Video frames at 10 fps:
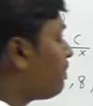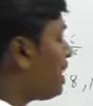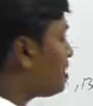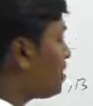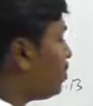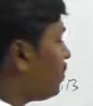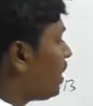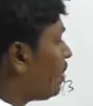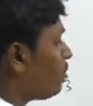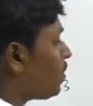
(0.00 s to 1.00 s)
place Q
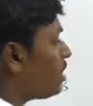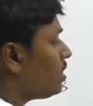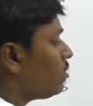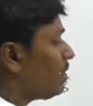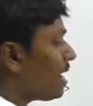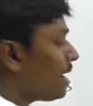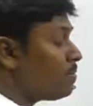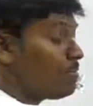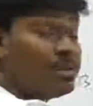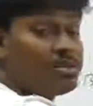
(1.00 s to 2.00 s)
here, 1 2
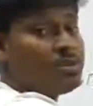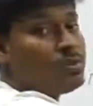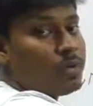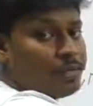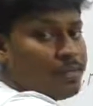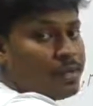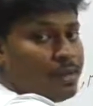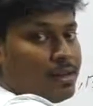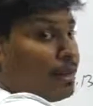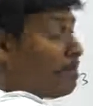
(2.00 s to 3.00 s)
vacant position should come here.
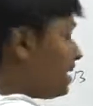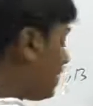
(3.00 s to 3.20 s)
But